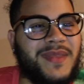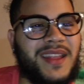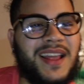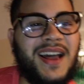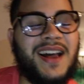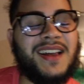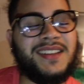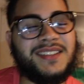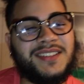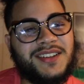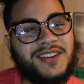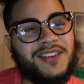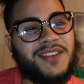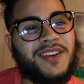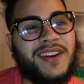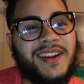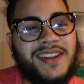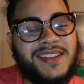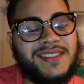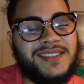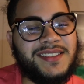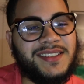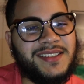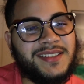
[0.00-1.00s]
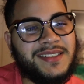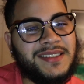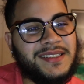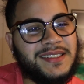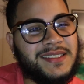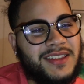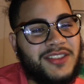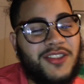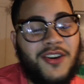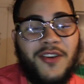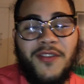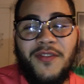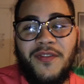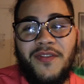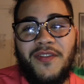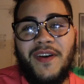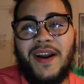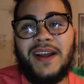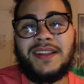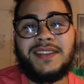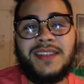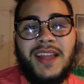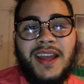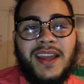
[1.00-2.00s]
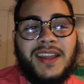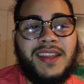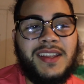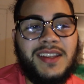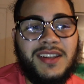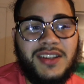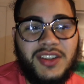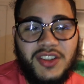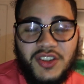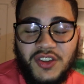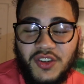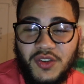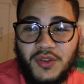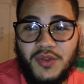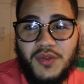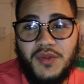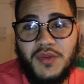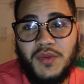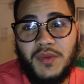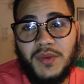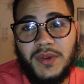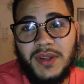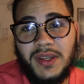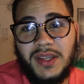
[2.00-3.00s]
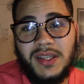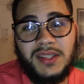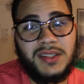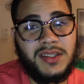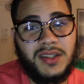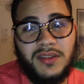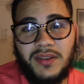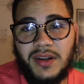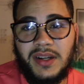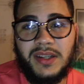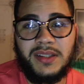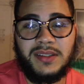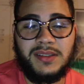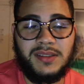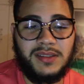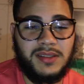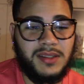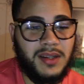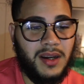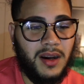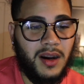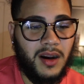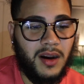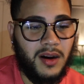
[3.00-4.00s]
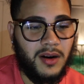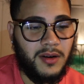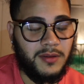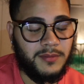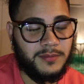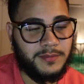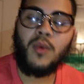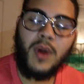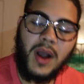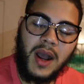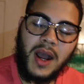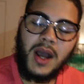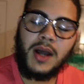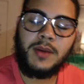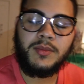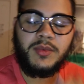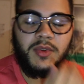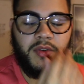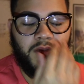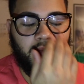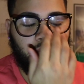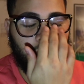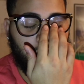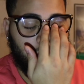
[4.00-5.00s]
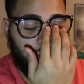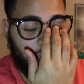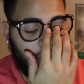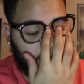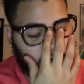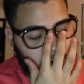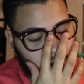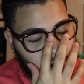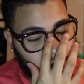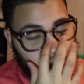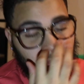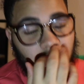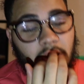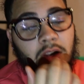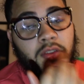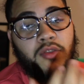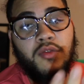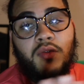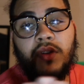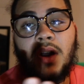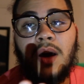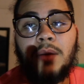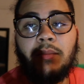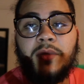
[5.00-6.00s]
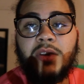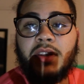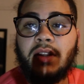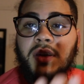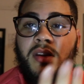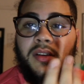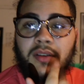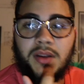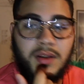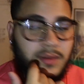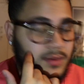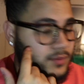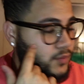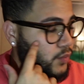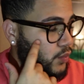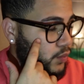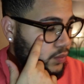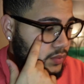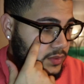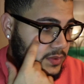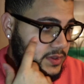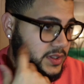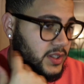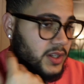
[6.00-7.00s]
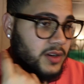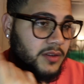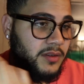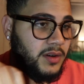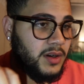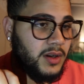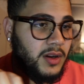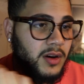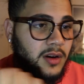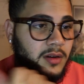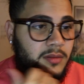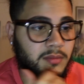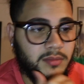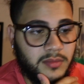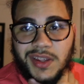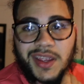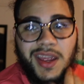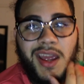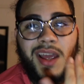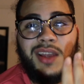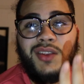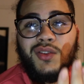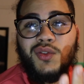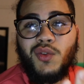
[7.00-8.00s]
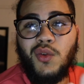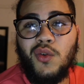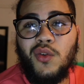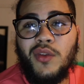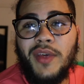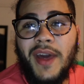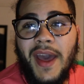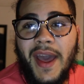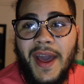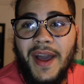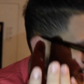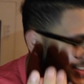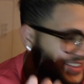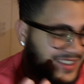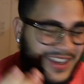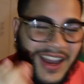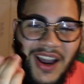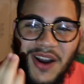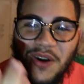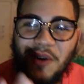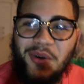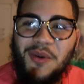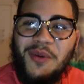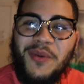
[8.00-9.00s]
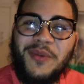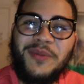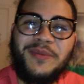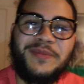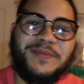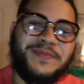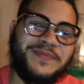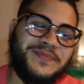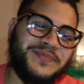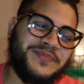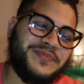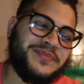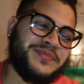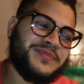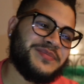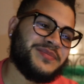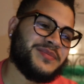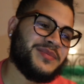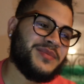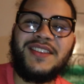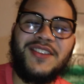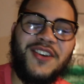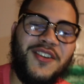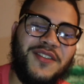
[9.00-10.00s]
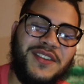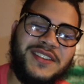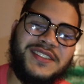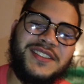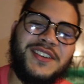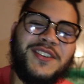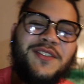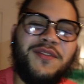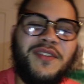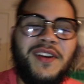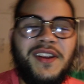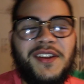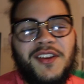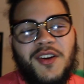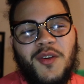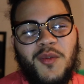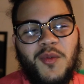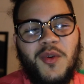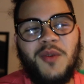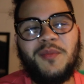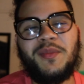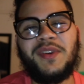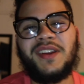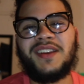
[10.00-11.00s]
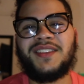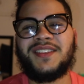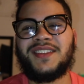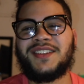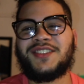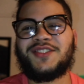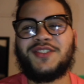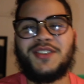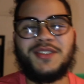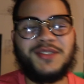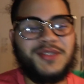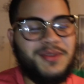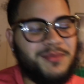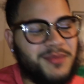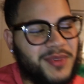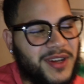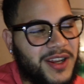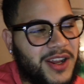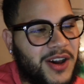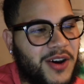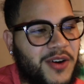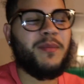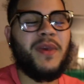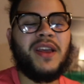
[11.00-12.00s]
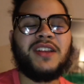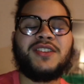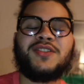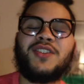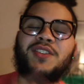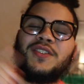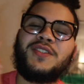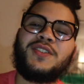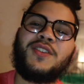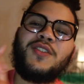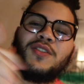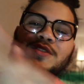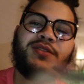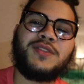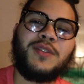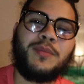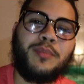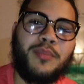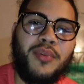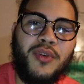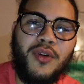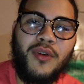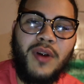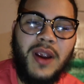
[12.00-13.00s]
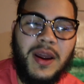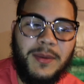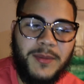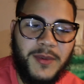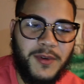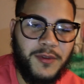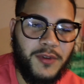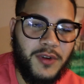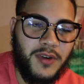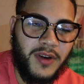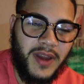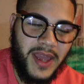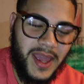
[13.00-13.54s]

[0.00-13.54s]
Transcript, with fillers: that's crazy. The fact that he knew is crazy. Um, wow, I'm the real AK, man. You got me here tearing up. Can't do that. Yo, the original video will be in the description below. Make sure you go support I'm the real